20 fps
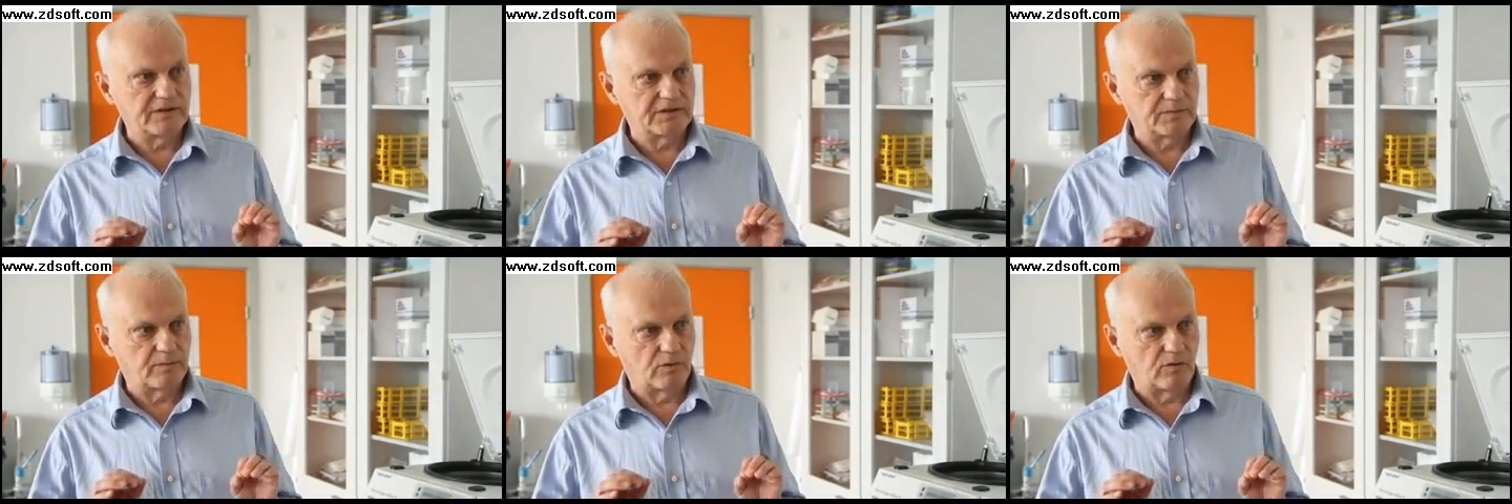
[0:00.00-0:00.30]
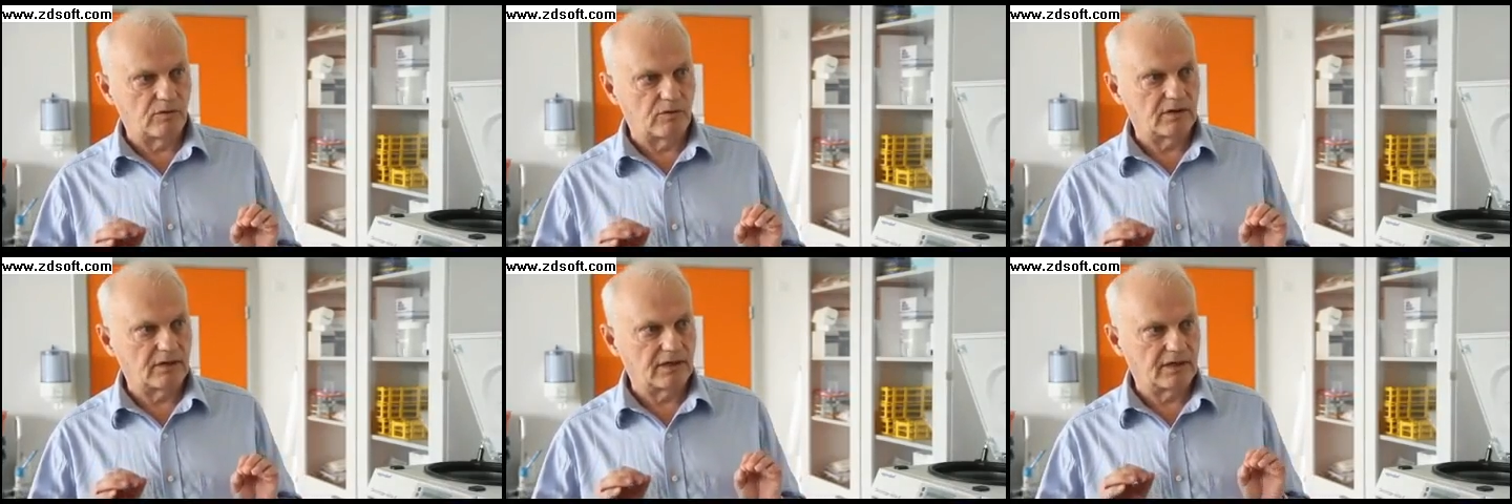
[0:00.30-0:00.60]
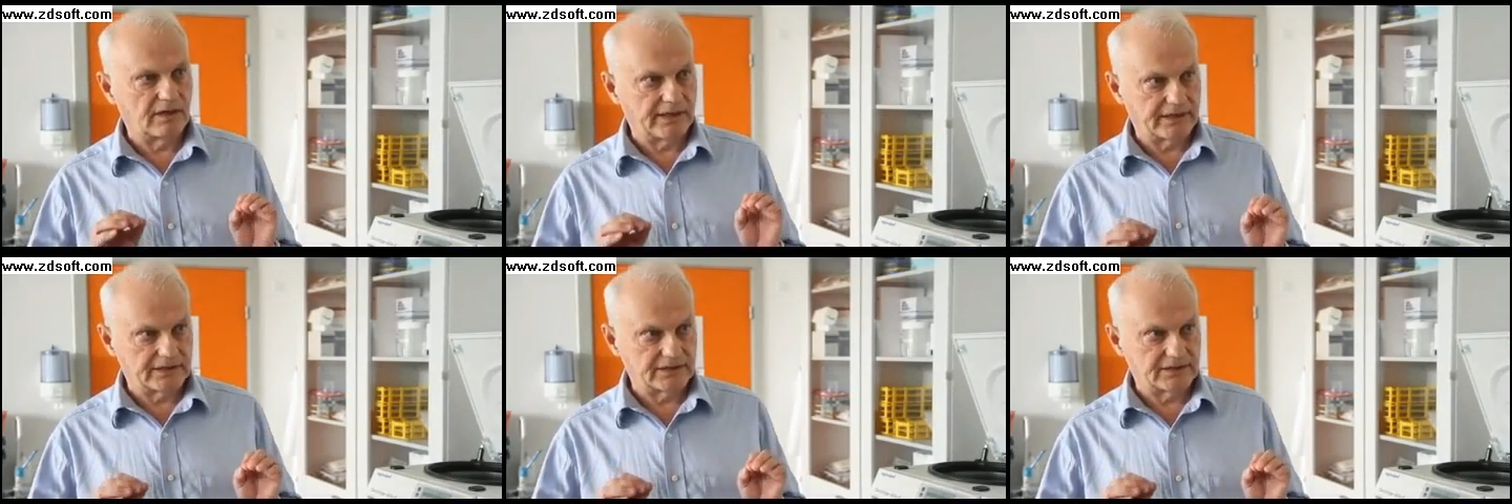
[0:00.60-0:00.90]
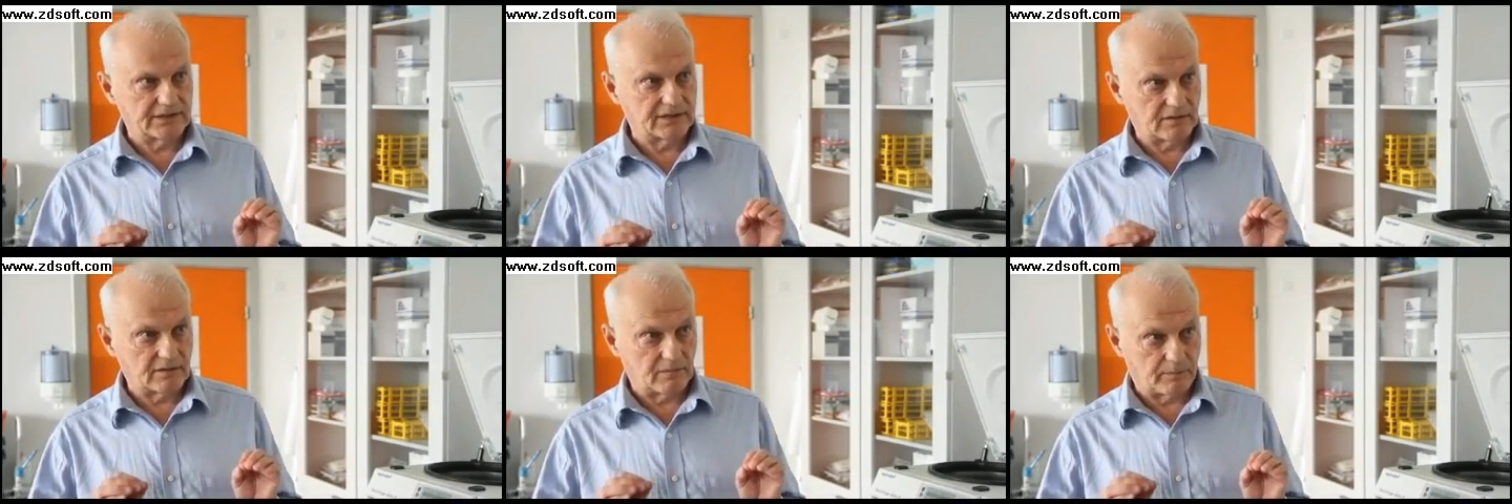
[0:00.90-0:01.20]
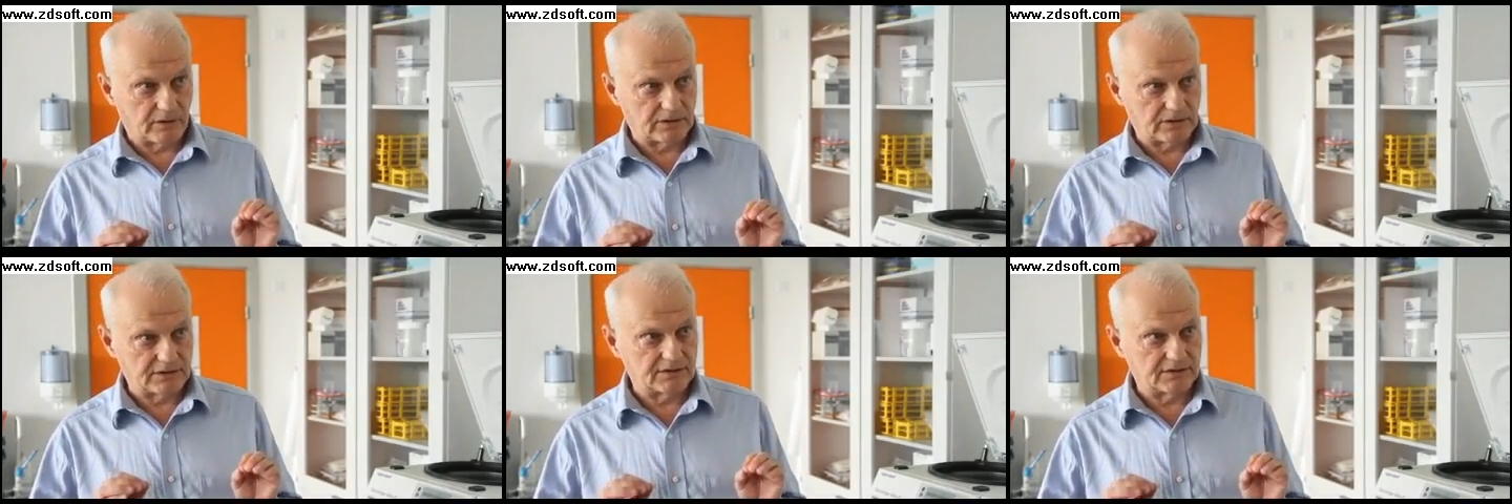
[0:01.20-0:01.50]
small electrical
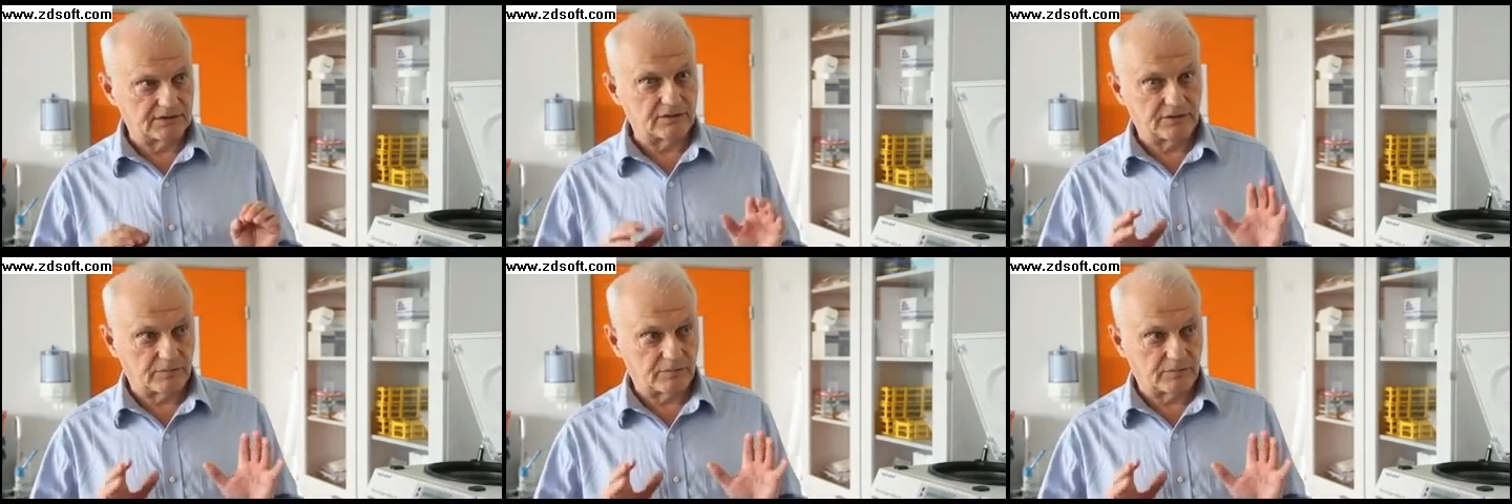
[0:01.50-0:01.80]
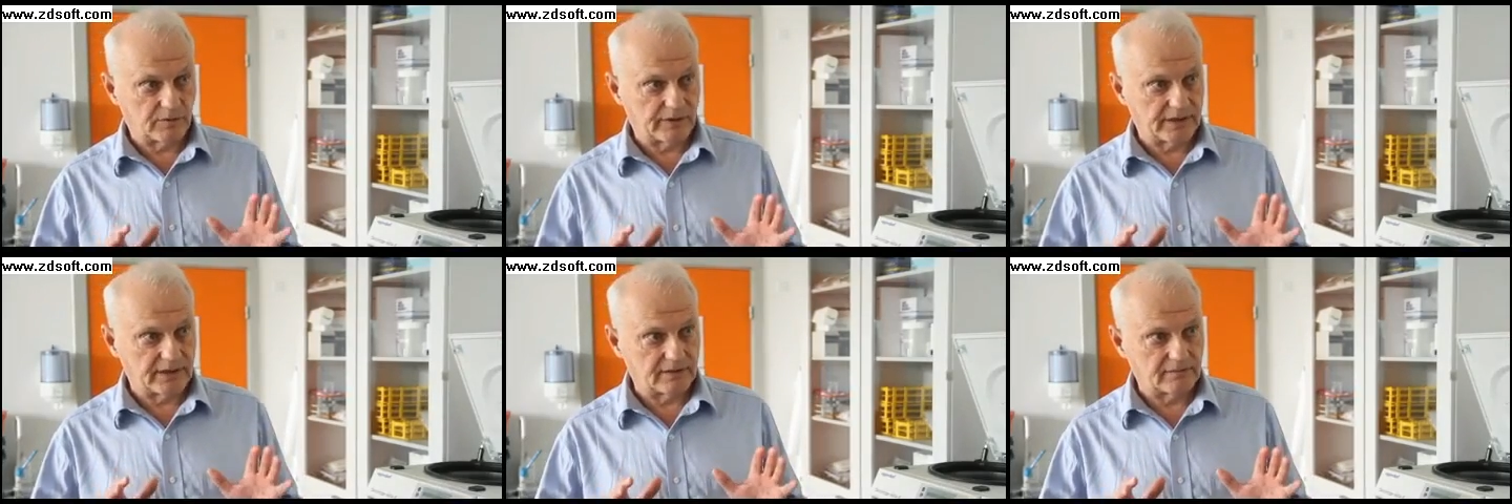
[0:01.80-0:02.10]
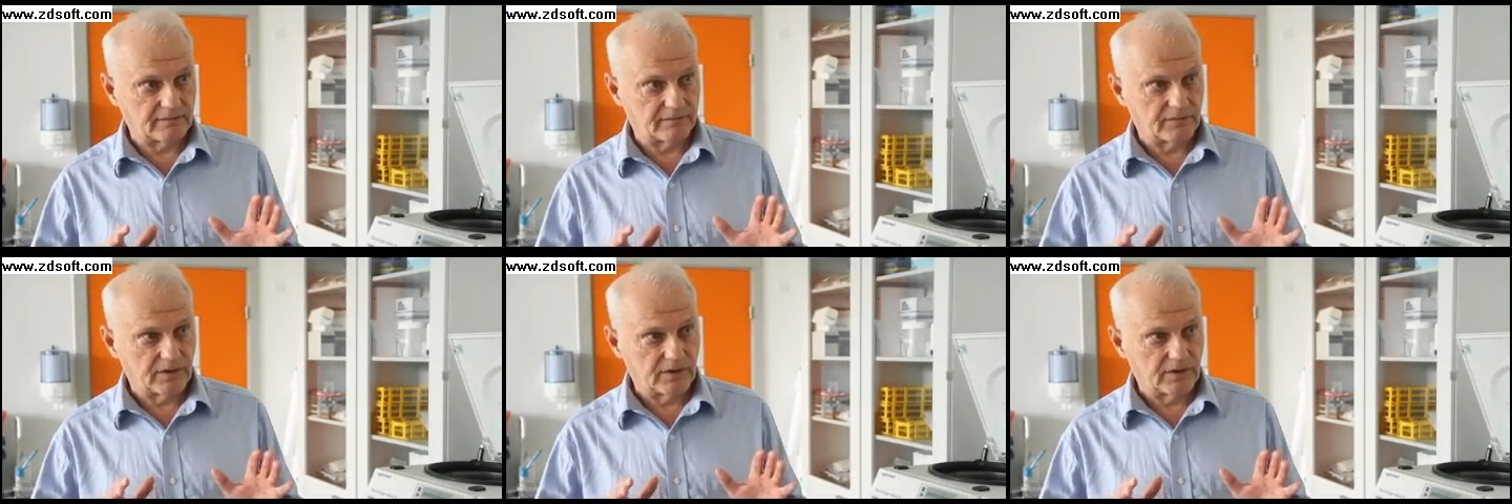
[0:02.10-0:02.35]
pulses on the brain,